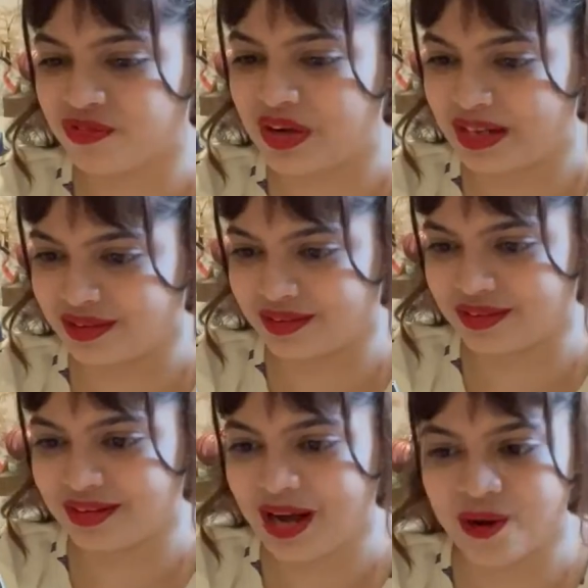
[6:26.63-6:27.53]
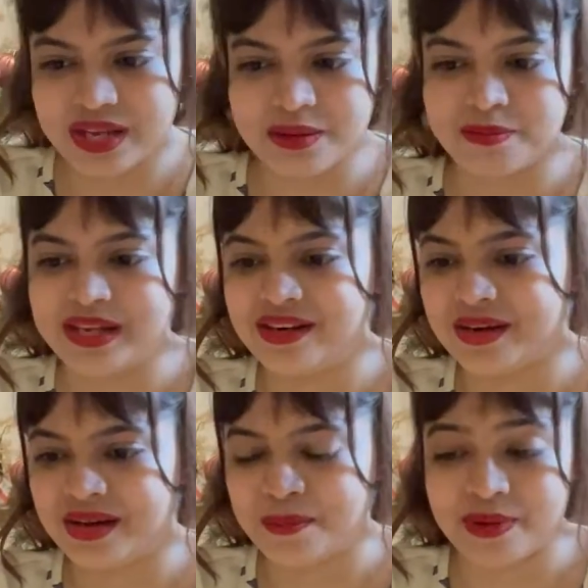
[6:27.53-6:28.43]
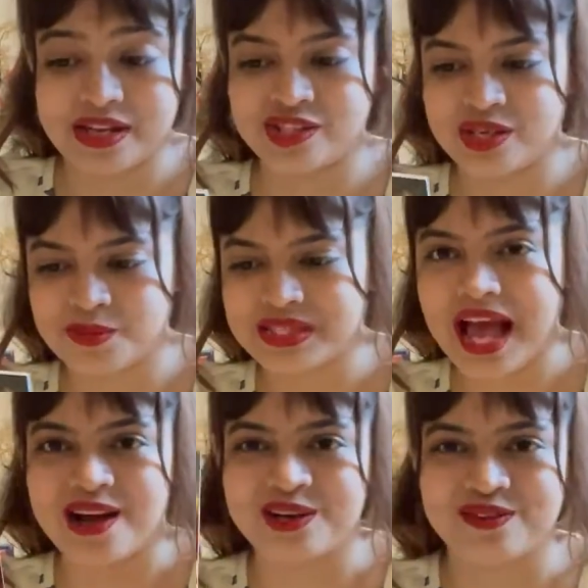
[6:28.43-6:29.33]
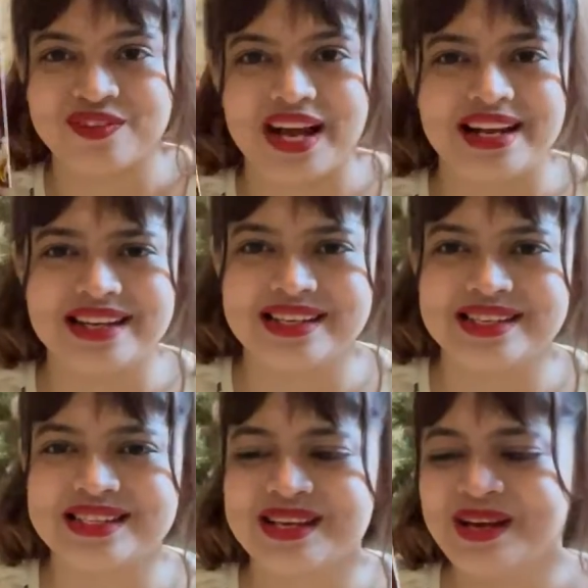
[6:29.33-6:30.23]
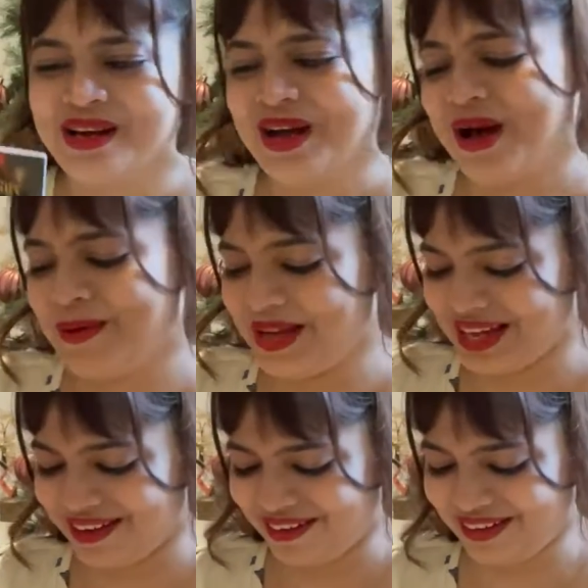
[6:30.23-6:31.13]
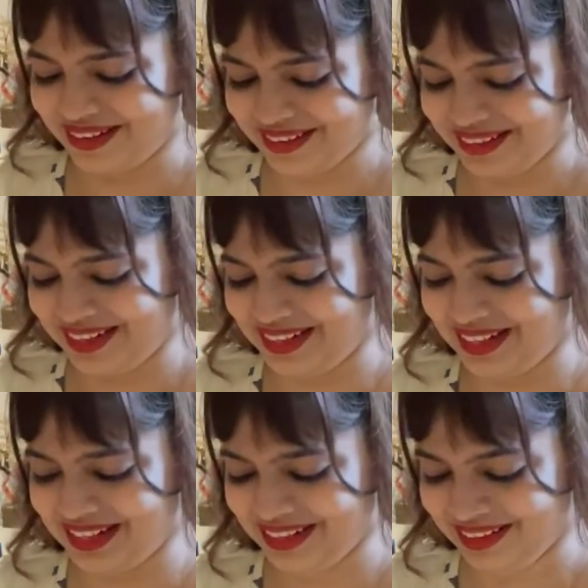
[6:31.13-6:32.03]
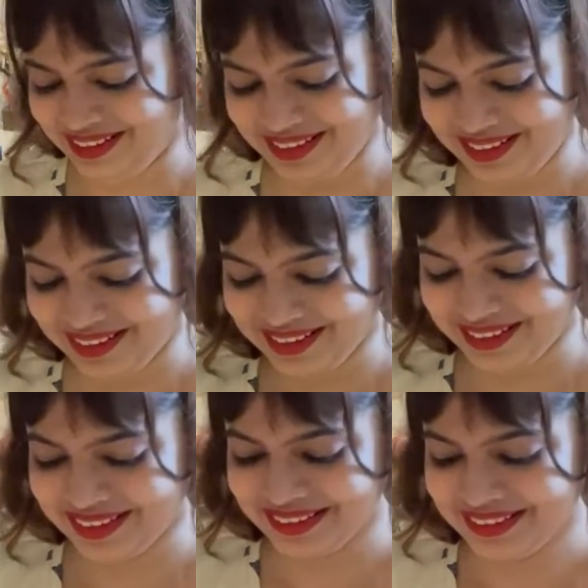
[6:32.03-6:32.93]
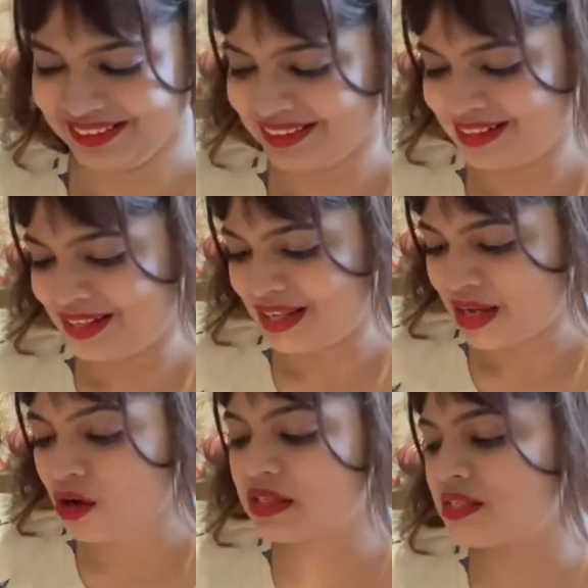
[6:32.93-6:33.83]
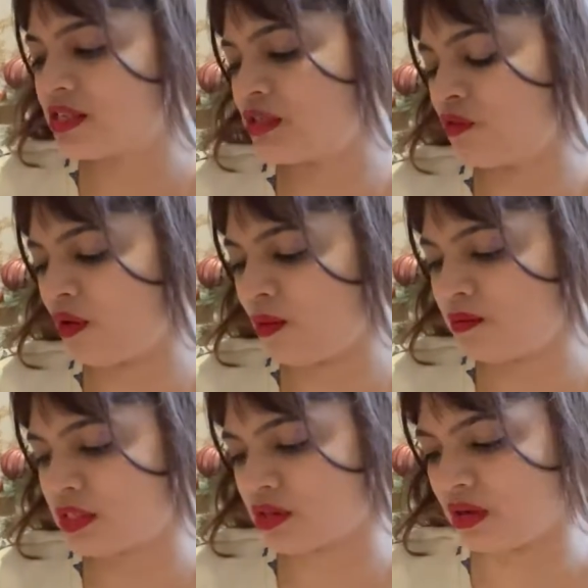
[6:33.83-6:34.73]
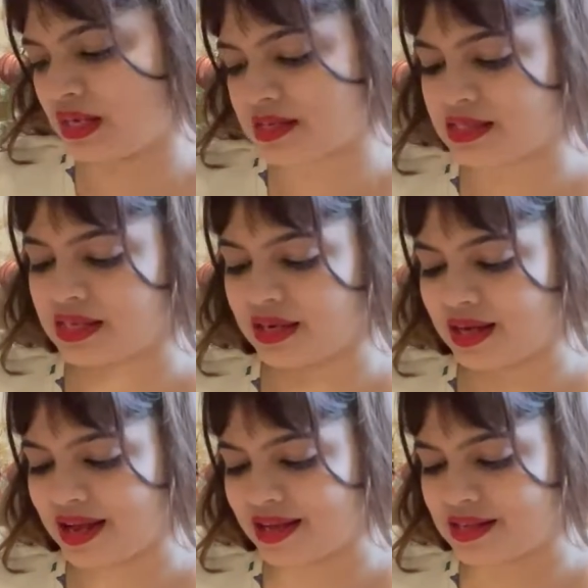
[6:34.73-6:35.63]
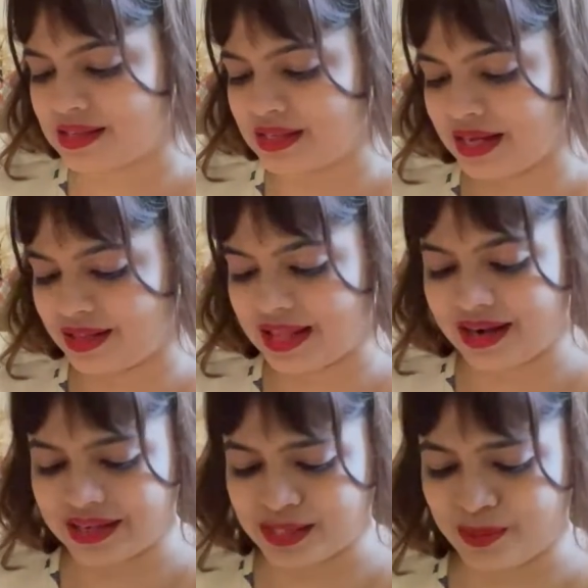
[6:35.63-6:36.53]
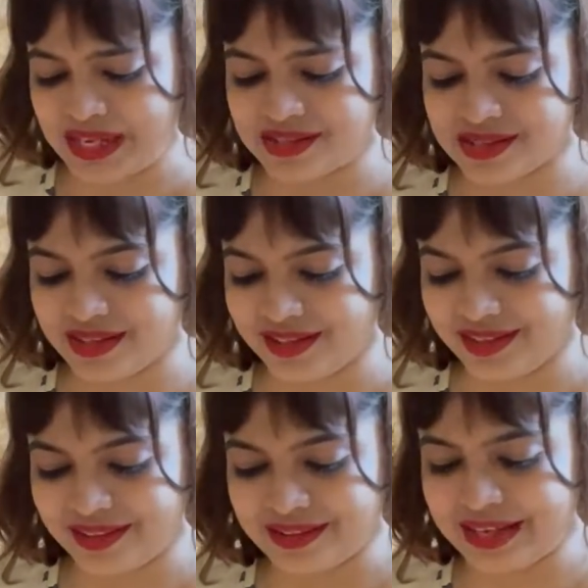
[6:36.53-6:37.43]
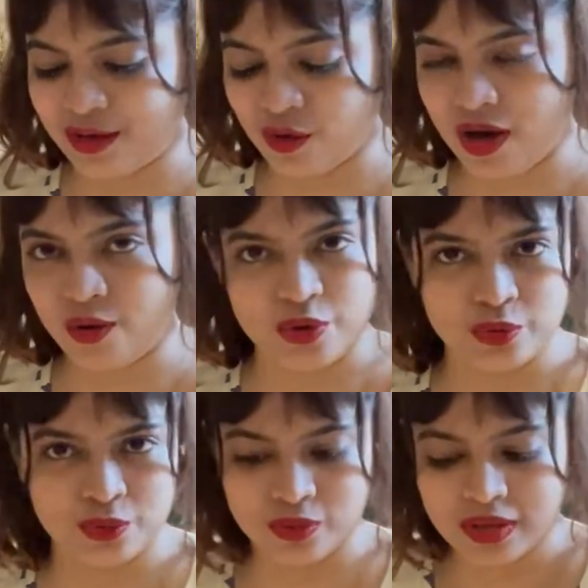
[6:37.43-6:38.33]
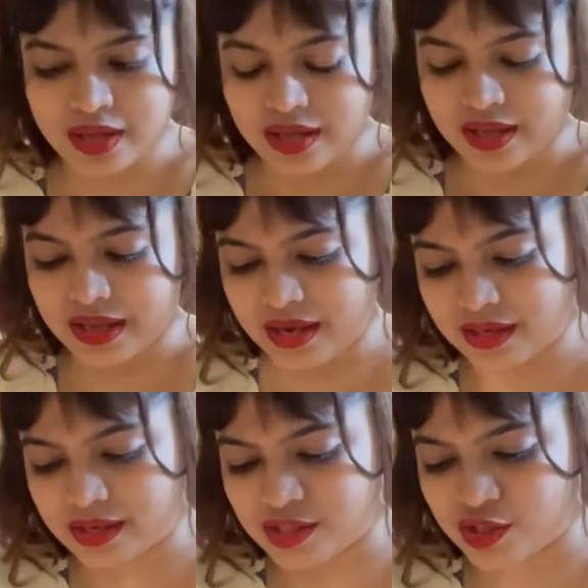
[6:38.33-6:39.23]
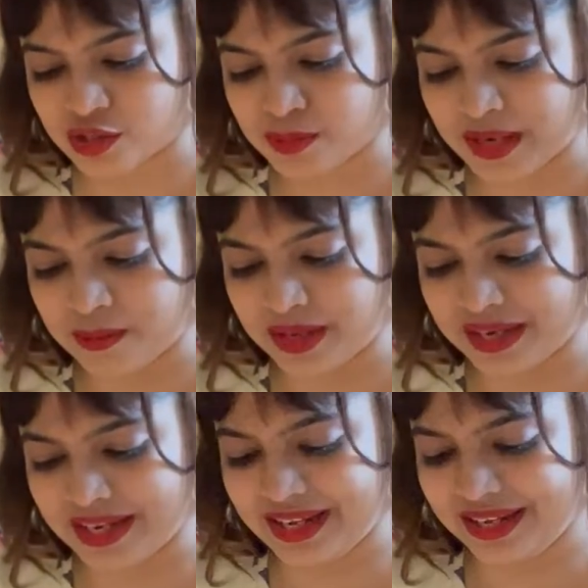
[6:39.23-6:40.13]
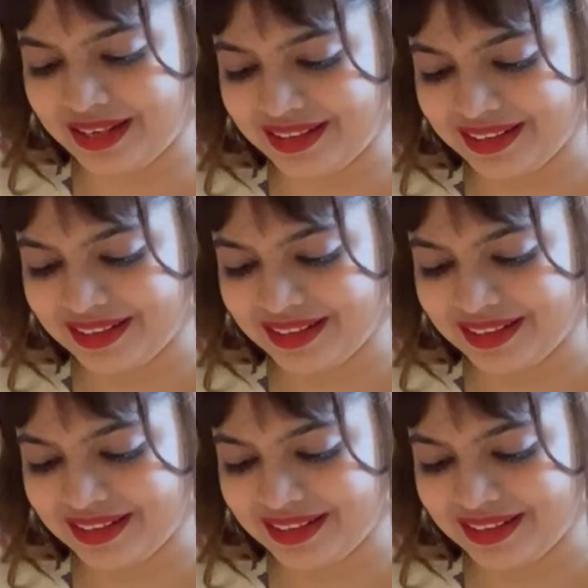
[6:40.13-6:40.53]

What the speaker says: father, how can Belle repay Chip's act of kindness? Oh my god! Oh, this is from Scholastic. I guess like that explains it. They know how to get kids to spend money.